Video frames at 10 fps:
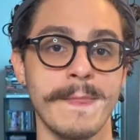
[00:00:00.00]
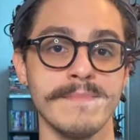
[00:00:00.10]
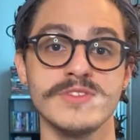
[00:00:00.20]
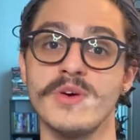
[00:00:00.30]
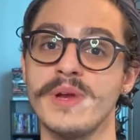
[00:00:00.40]

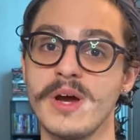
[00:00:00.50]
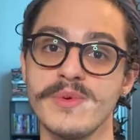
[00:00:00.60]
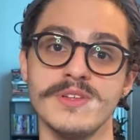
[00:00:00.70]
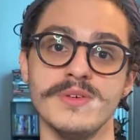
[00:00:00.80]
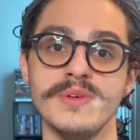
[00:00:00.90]
So what I
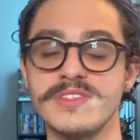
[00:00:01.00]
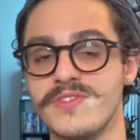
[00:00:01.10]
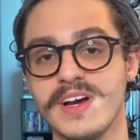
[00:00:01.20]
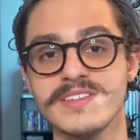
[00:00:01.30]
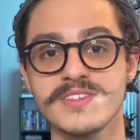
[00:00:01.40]
would do is
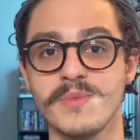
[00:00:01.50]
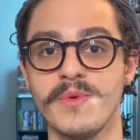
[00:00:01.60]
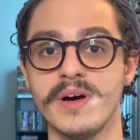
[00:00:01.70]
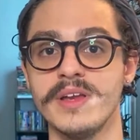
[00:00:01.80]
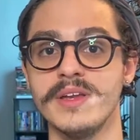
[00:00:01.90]
find
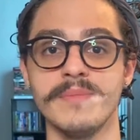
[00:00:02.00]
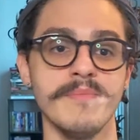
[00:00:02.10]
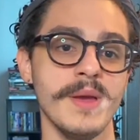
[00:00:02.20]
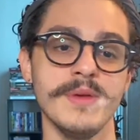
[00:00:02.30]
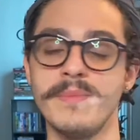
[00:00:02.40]
someone,
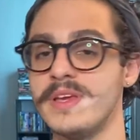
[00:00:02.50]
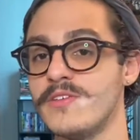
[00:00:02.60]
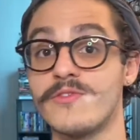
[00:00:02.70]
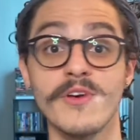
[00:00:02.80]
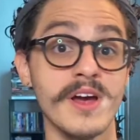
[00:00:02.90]
maybe it be a
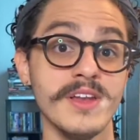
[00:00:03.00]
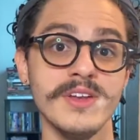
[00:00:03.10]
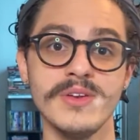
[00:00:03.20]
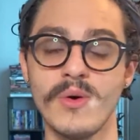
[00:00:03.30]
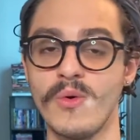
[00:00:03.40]

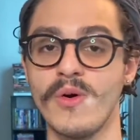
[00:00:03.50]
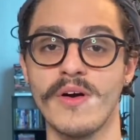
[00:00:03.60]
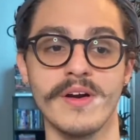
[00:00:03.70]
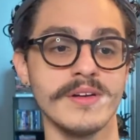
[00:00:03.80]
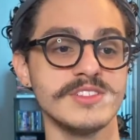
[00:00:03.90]
friend
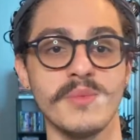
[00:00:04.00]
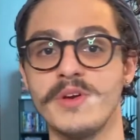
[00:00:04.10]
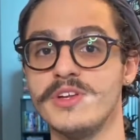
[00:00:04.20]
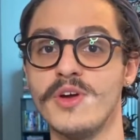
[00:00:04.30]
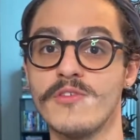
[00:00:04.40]
or someone
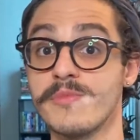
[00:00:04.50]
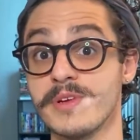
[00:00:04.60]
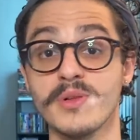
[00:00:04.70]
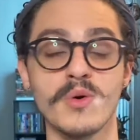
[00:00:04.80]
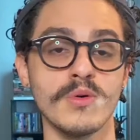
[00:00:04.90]
from
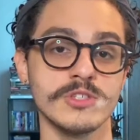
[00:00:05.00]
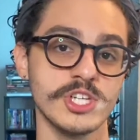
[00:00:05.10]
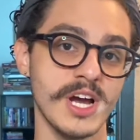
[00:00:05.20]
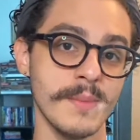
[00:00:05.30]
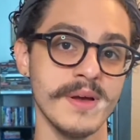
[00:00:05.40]
your local
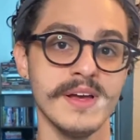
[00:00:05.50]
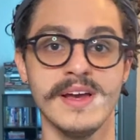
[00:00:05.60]
shop,